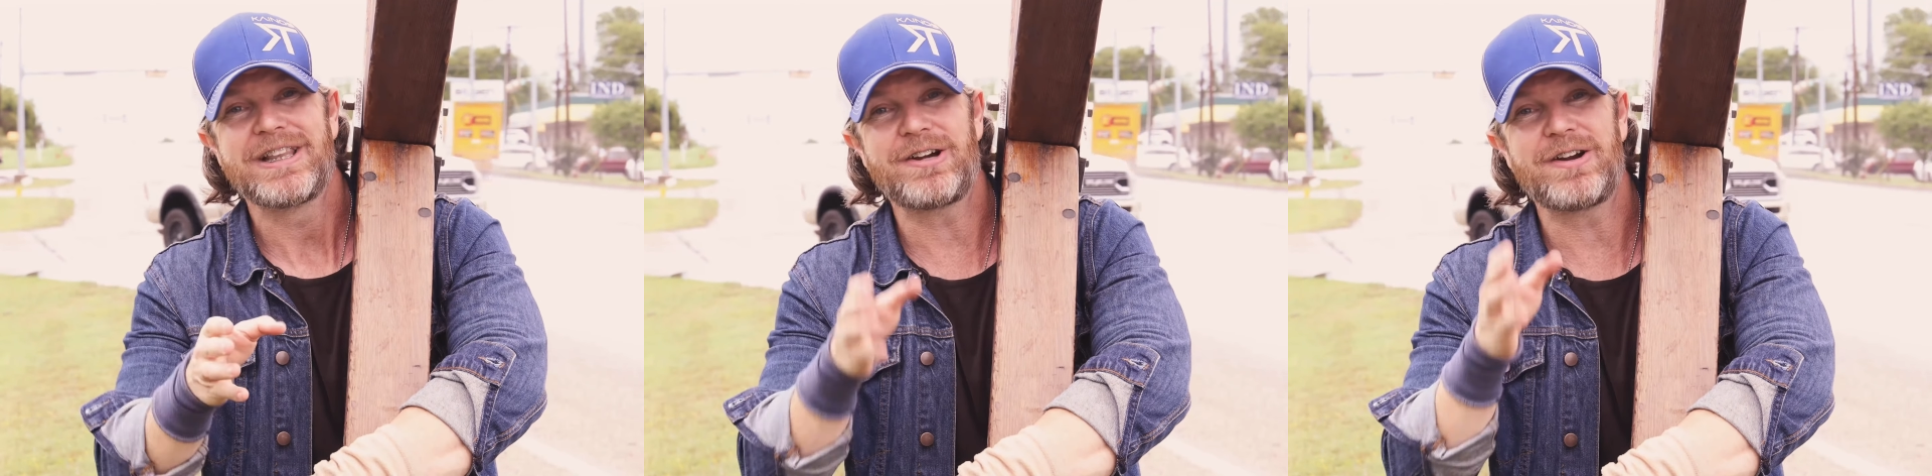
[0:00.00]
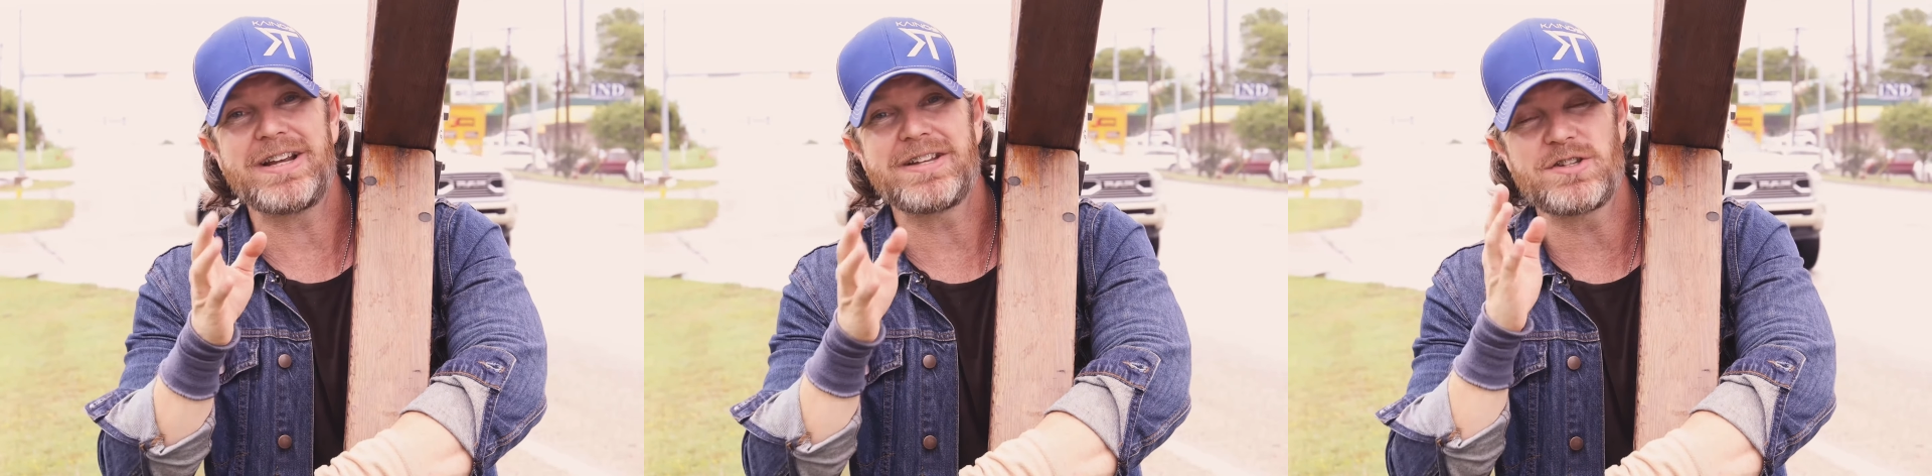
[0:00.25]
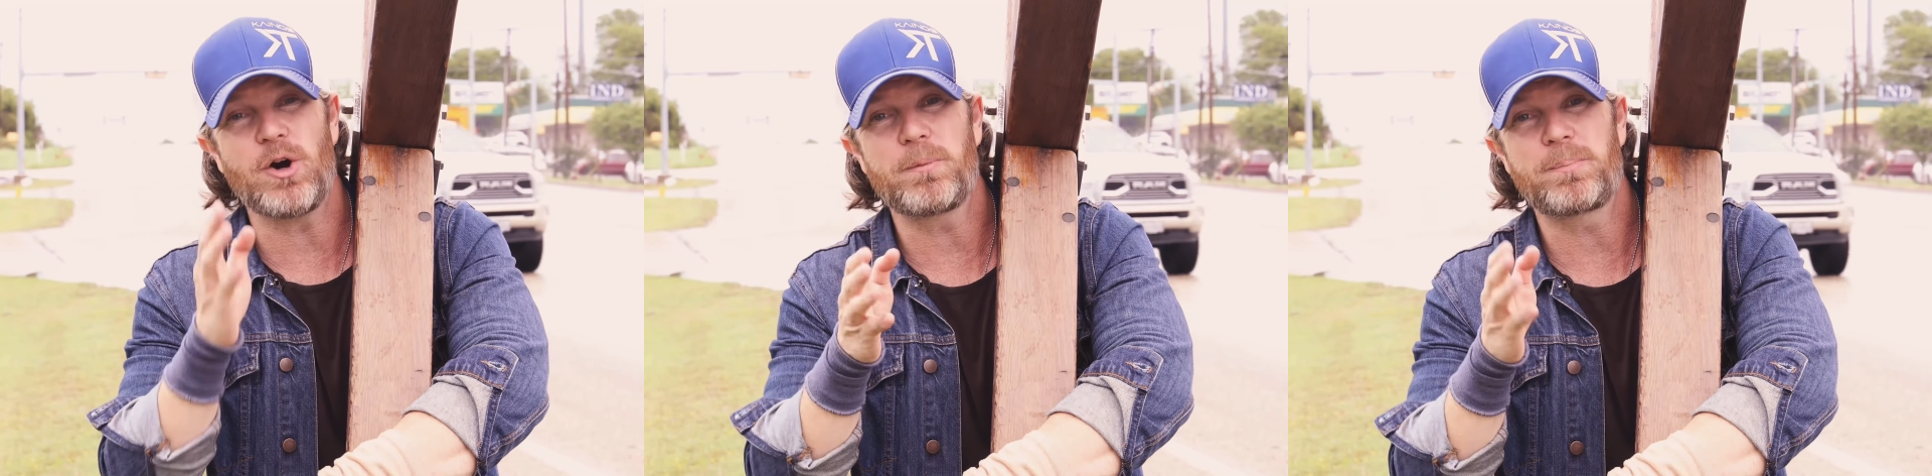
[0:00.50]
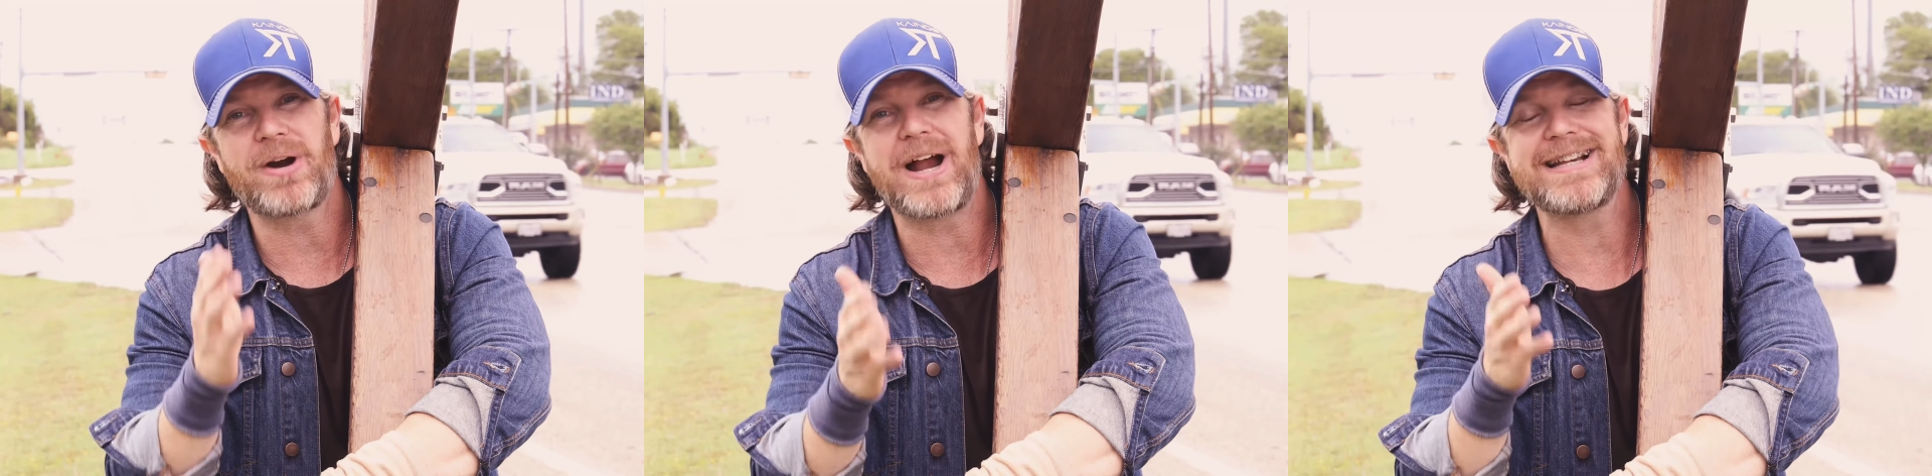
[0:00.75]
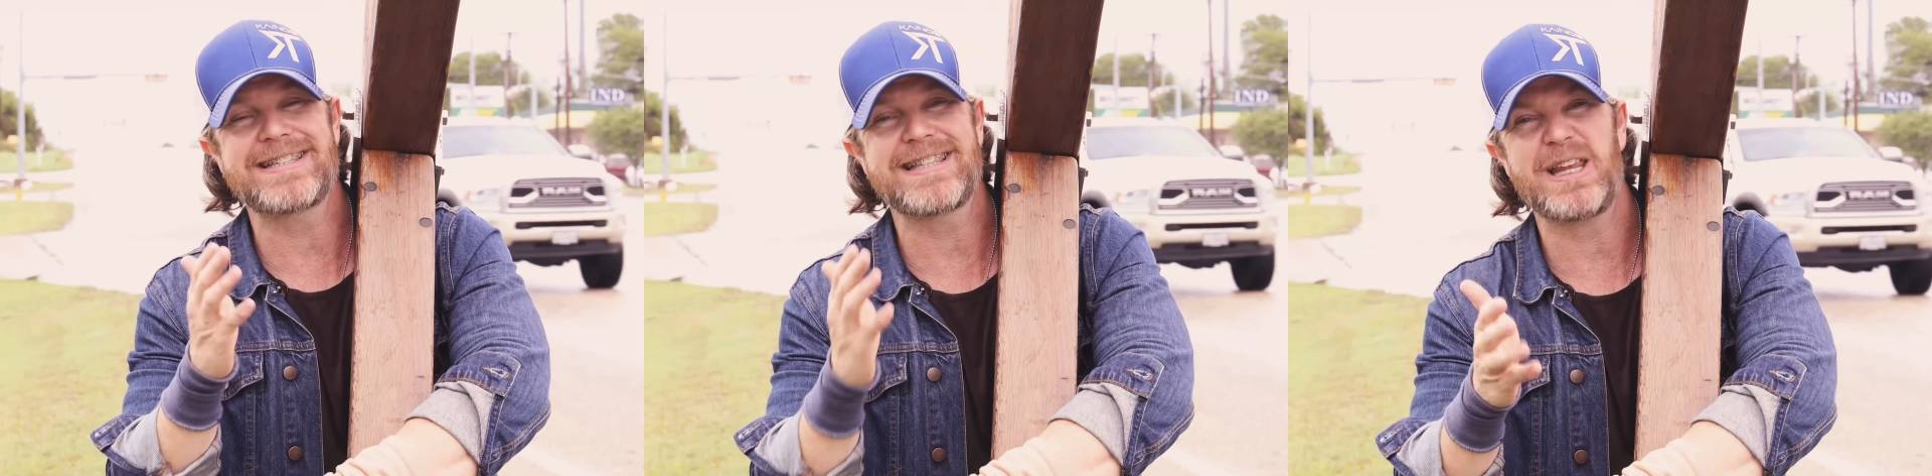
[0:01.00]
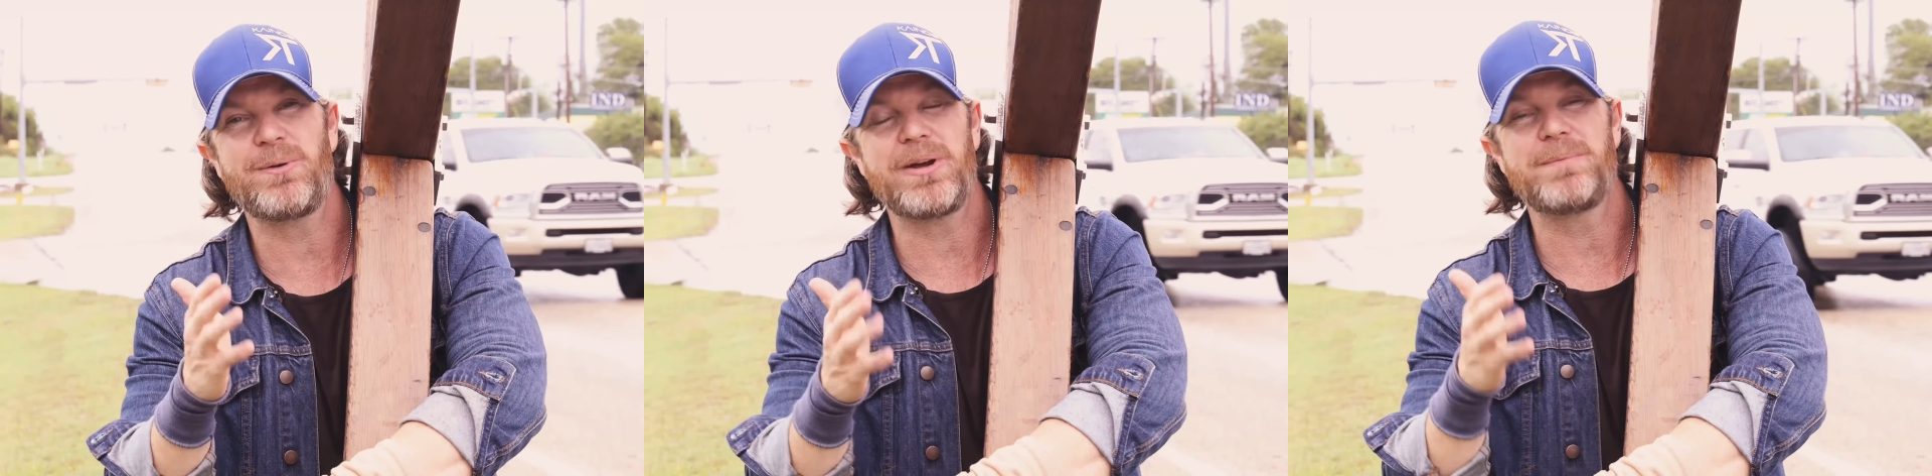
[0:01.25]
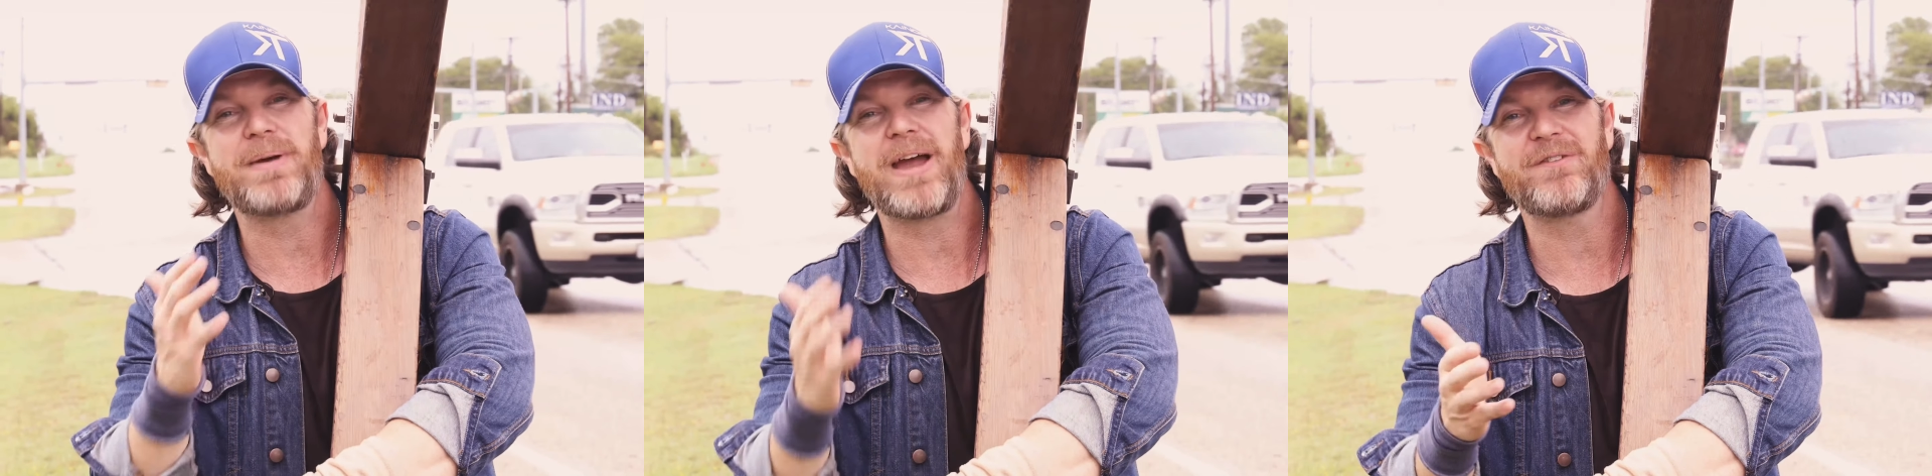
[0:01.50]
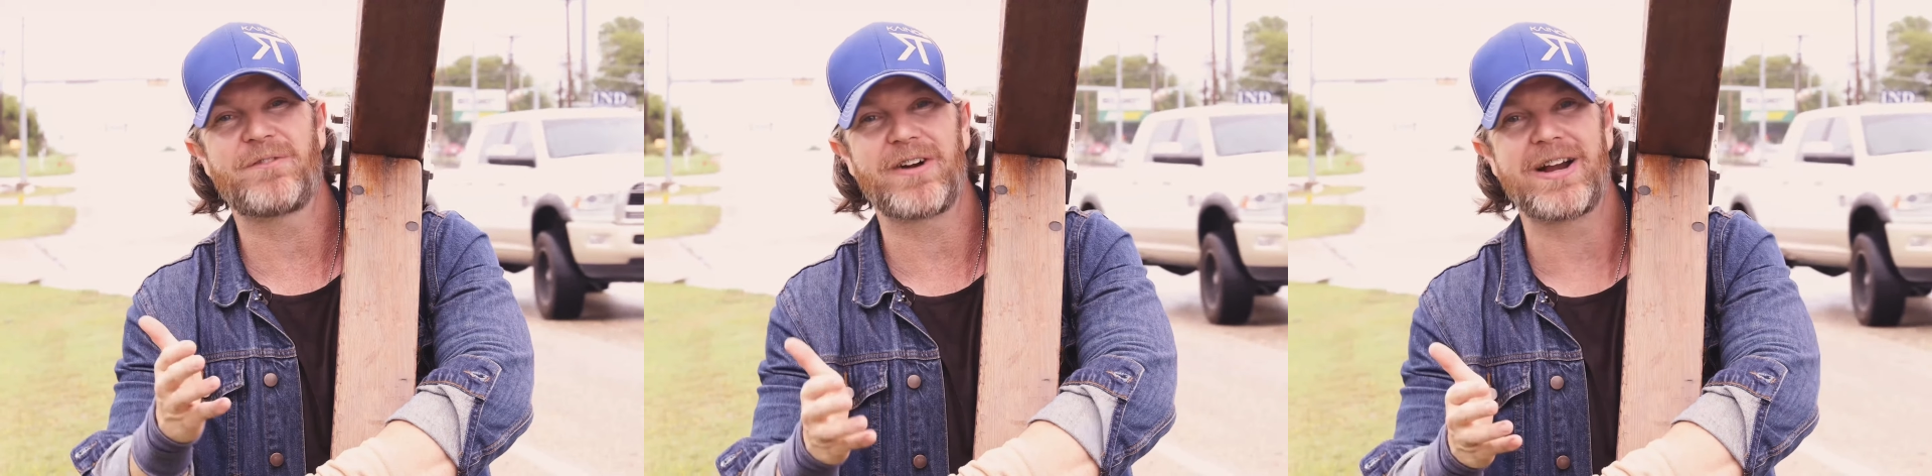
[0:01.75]
There is no price that he wouldn't
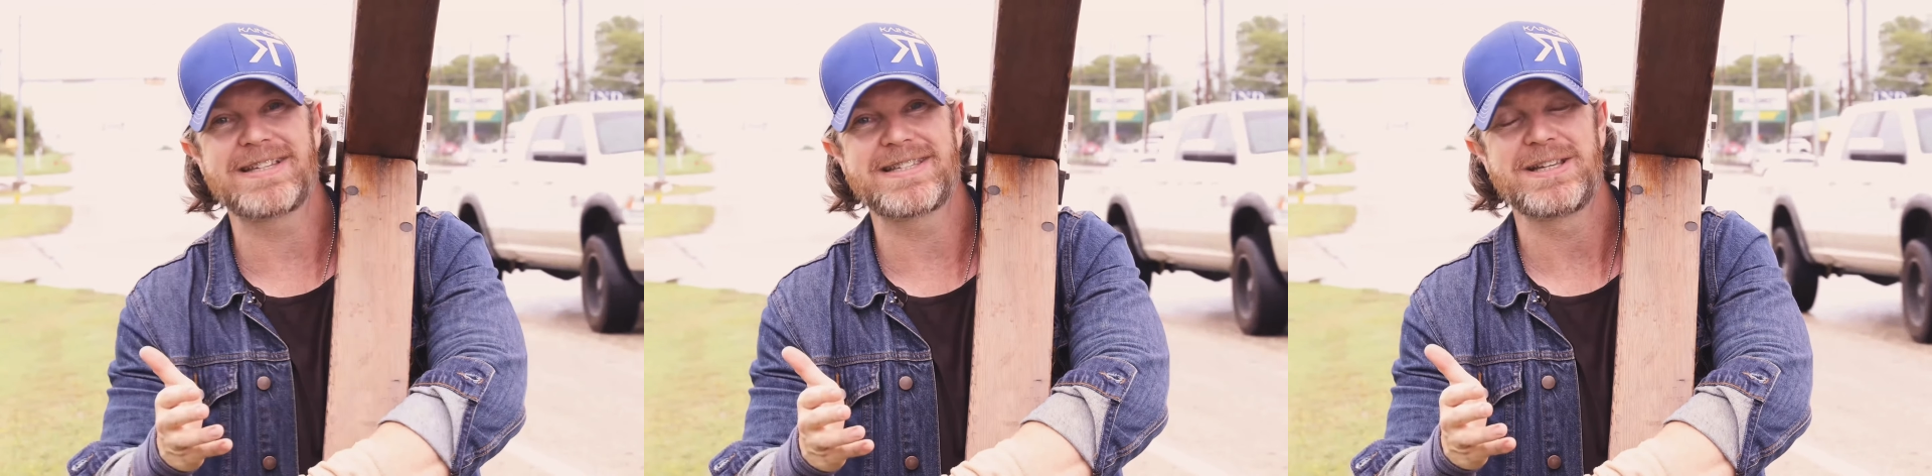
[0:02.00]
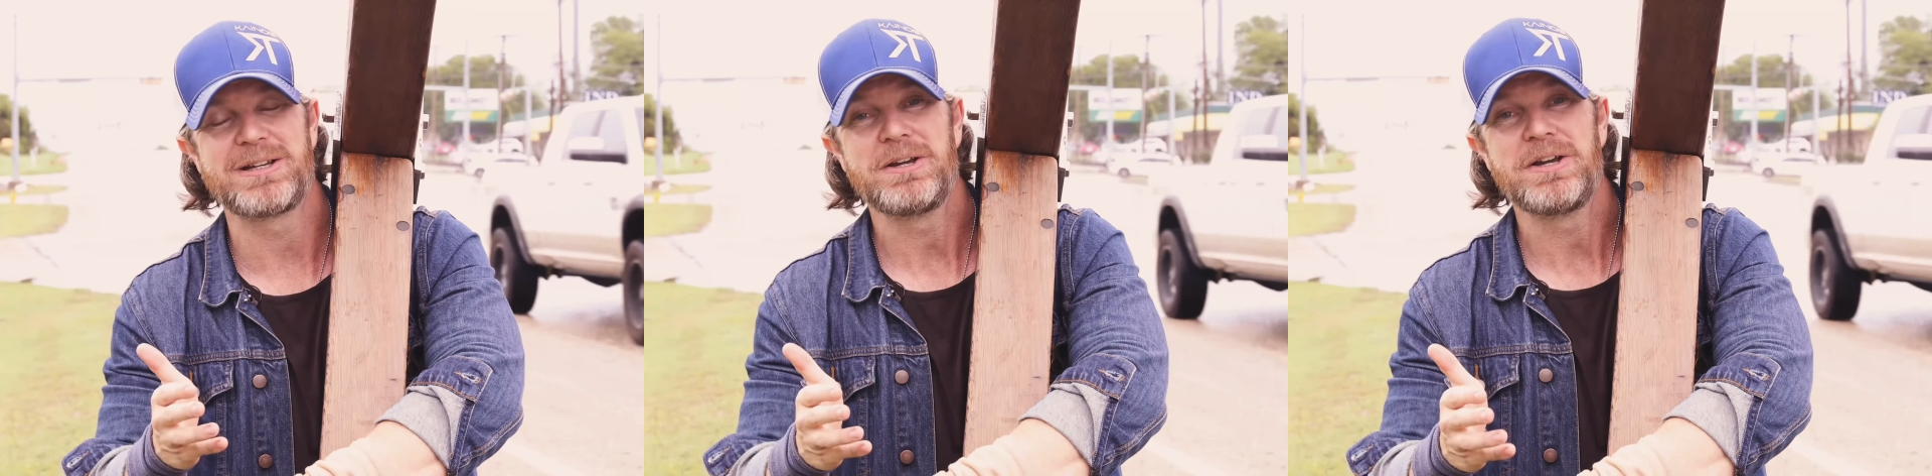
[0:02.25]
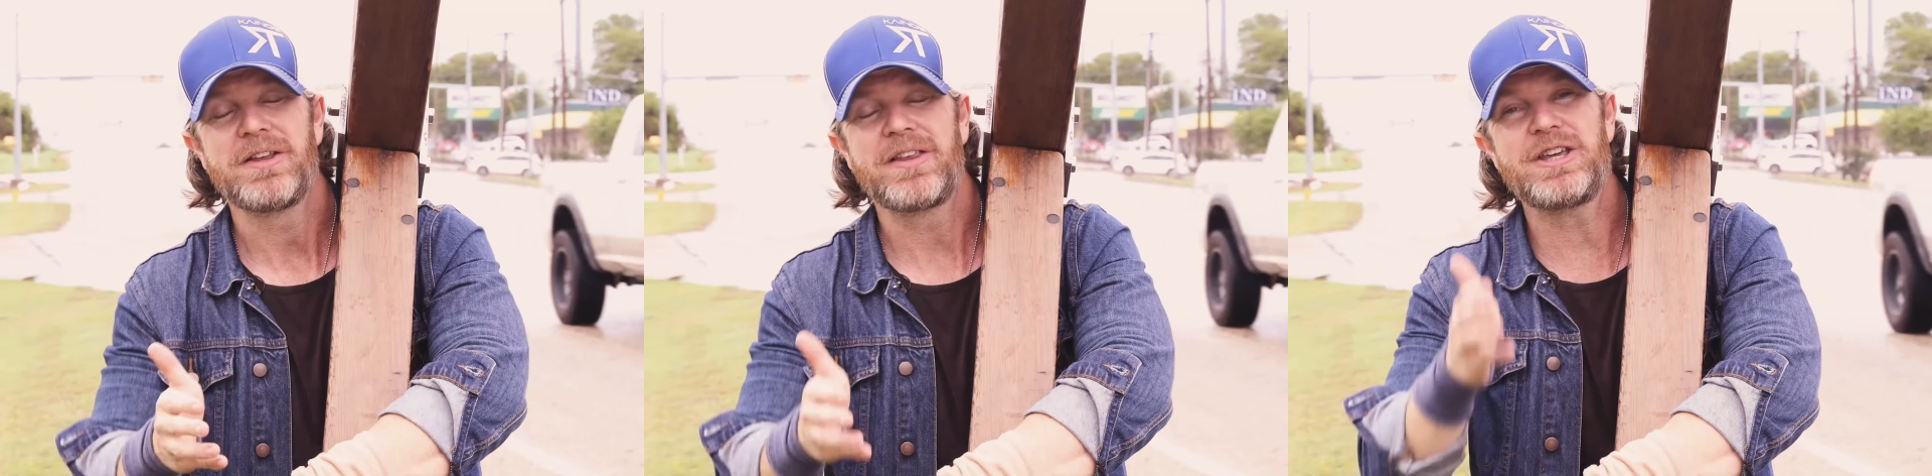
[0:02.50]
pay for us.